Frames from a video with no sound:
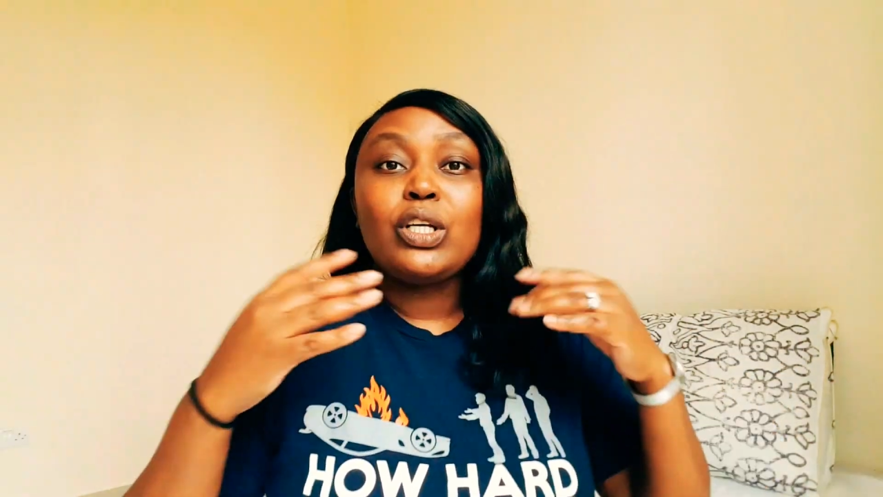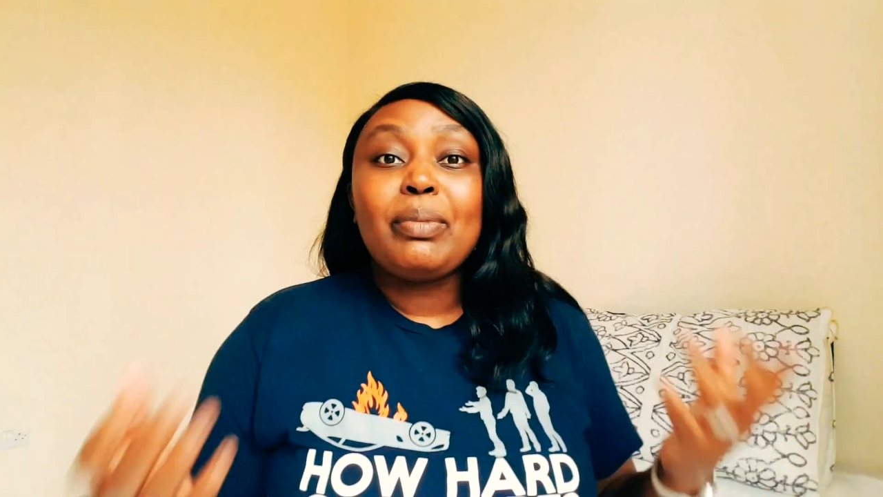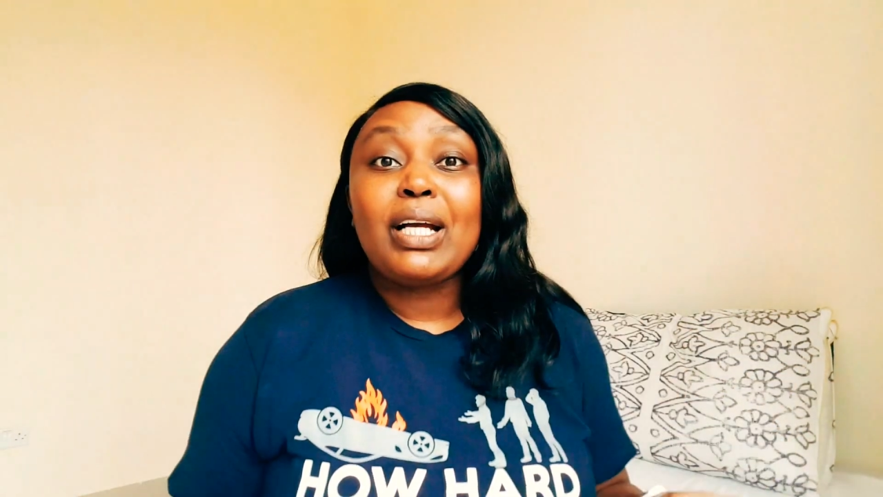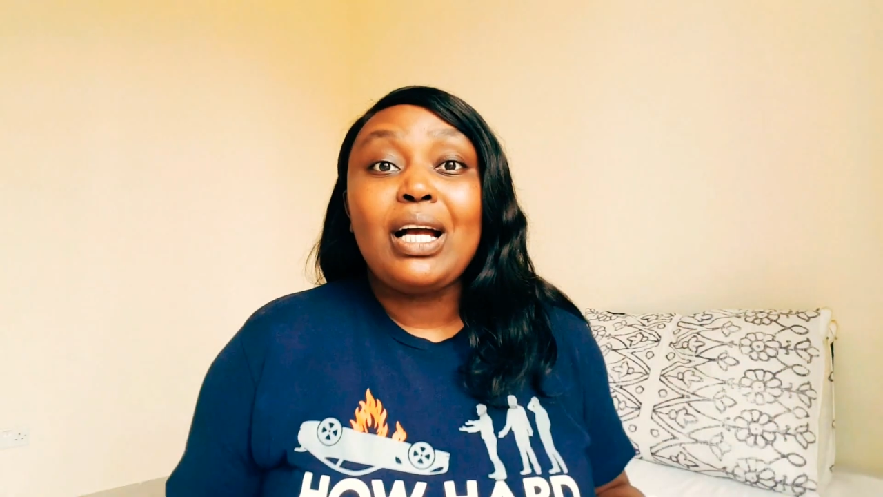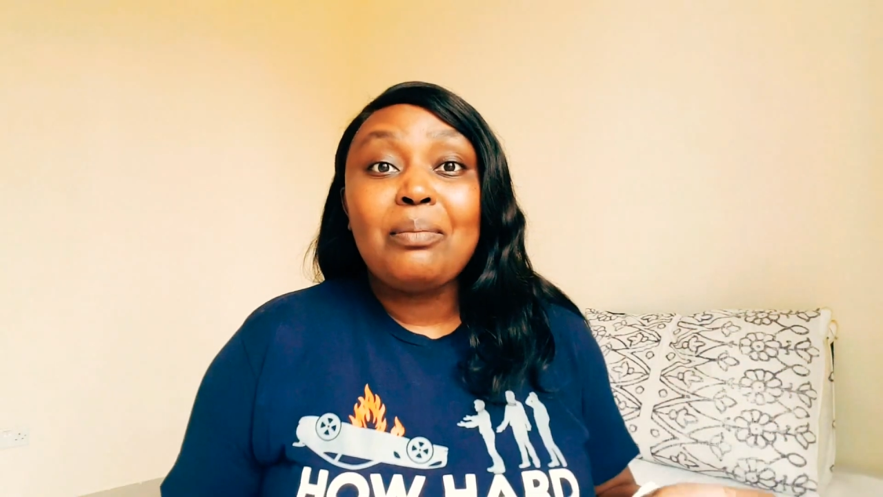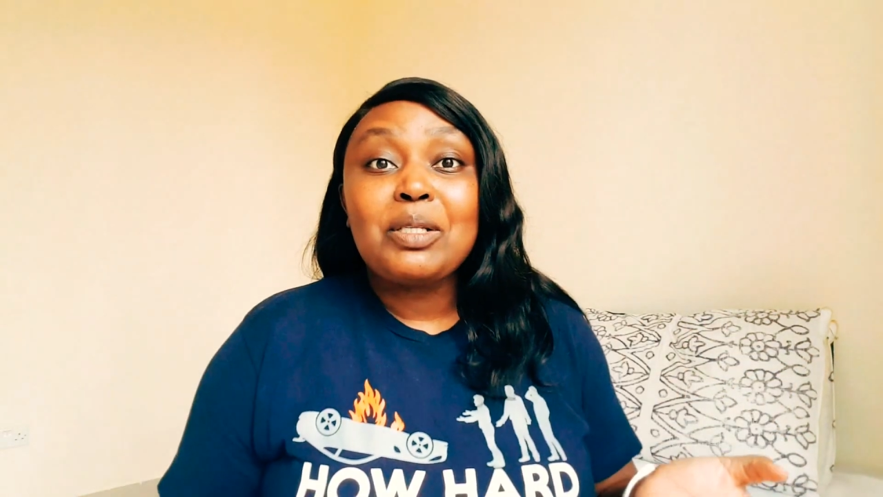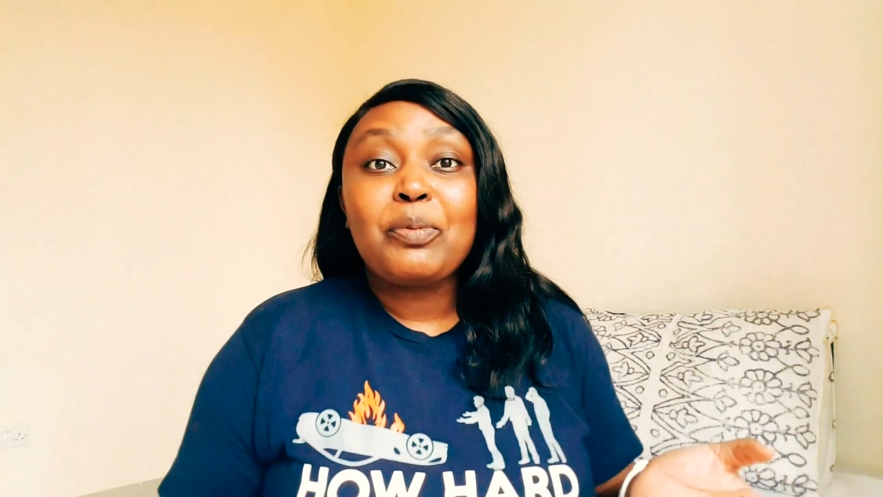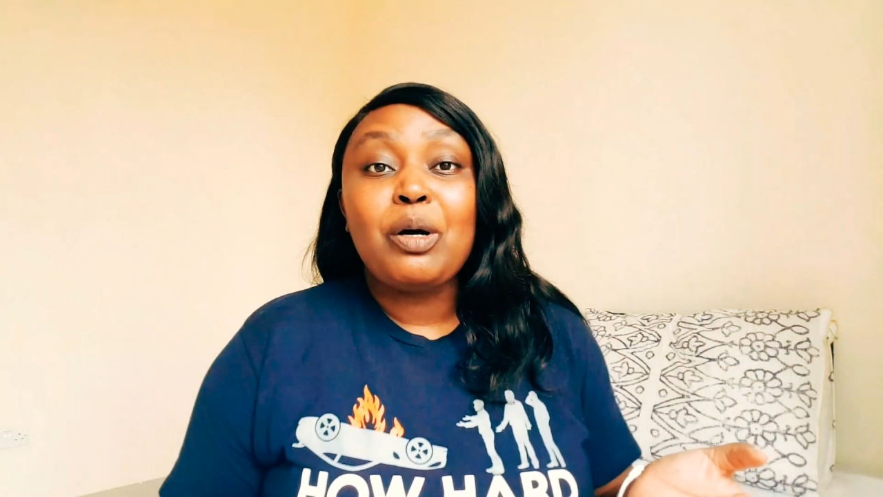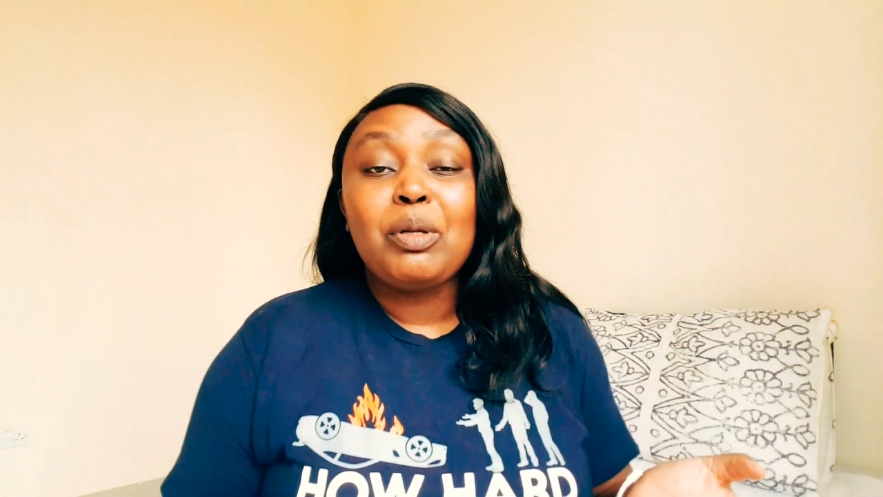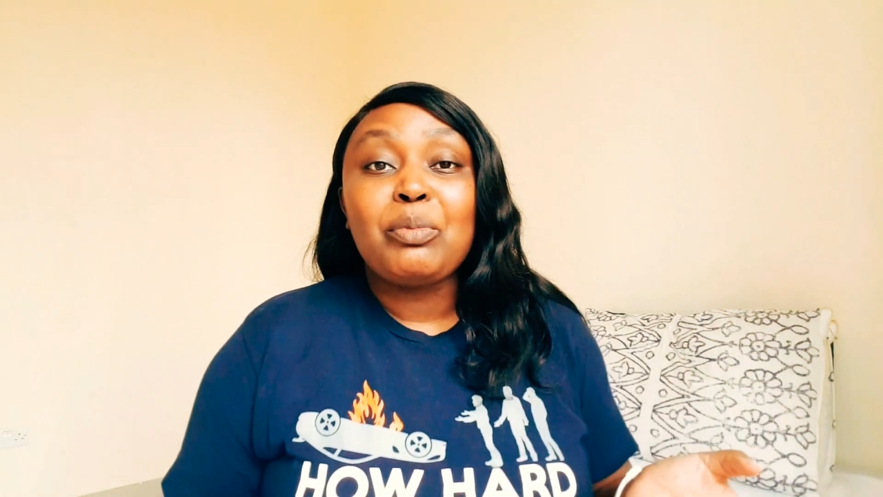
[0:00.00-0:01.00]
it becomes a
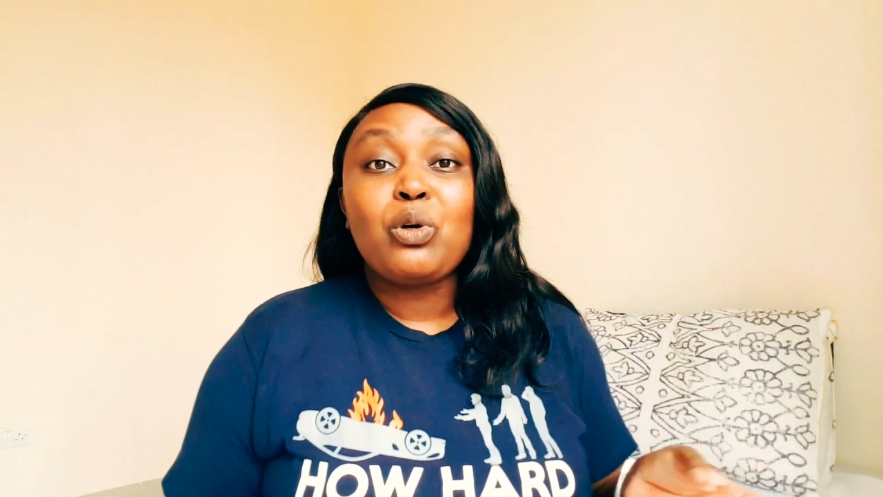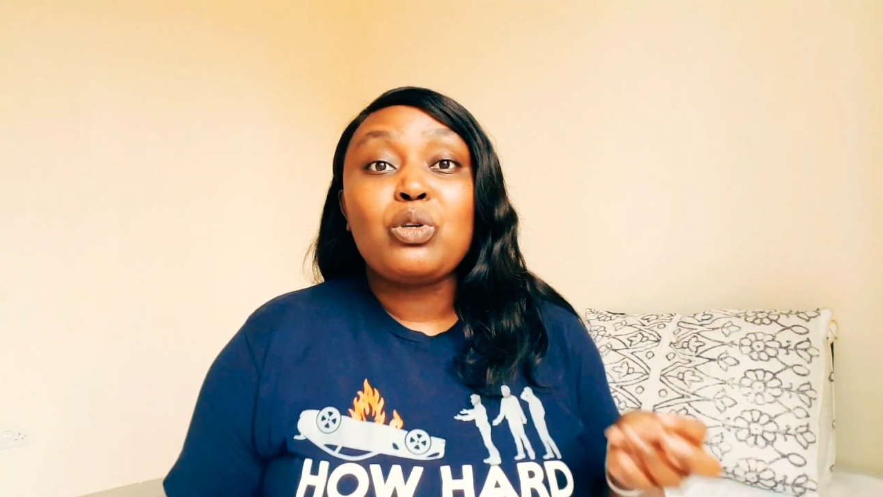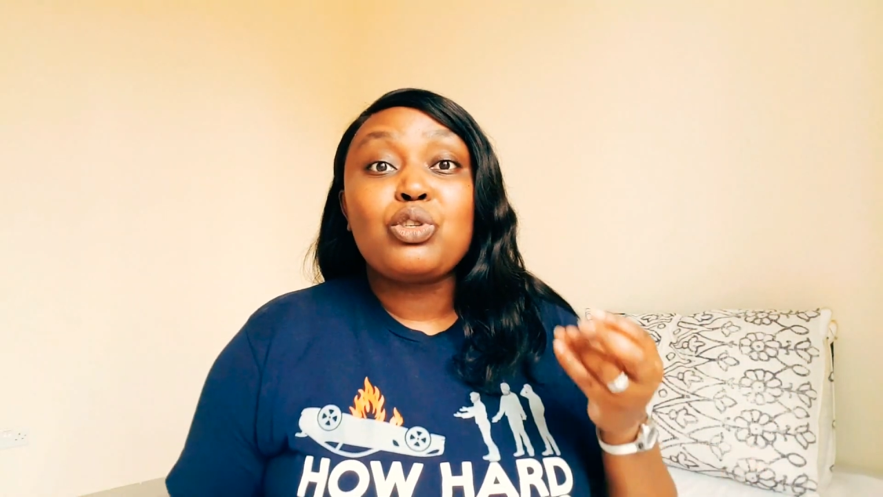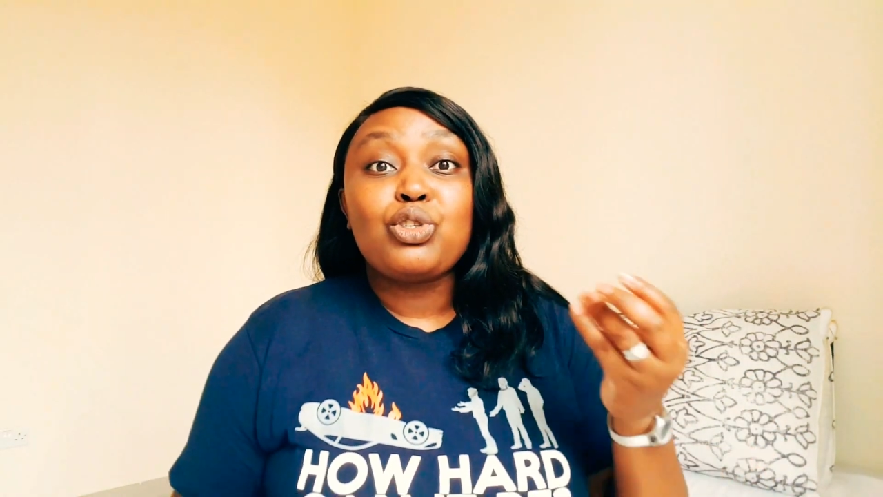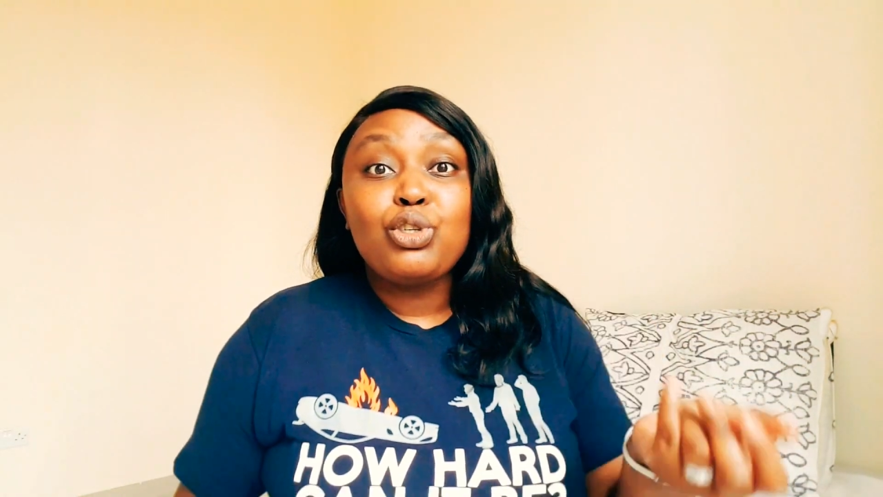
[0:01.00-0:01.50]
problem because